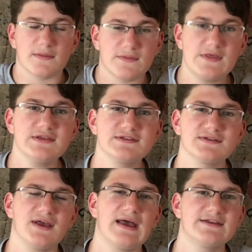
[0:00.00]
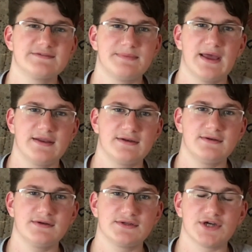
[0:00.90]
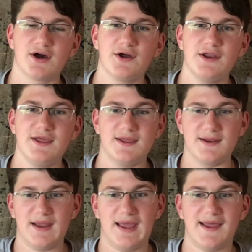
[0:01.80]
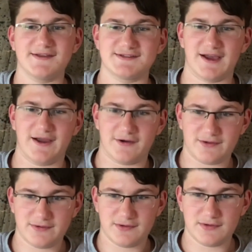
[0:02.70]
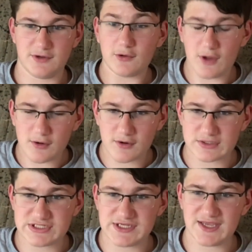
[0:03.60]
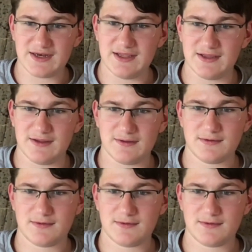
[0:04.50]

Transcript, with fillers: This has been John in Exile, no longer GNE.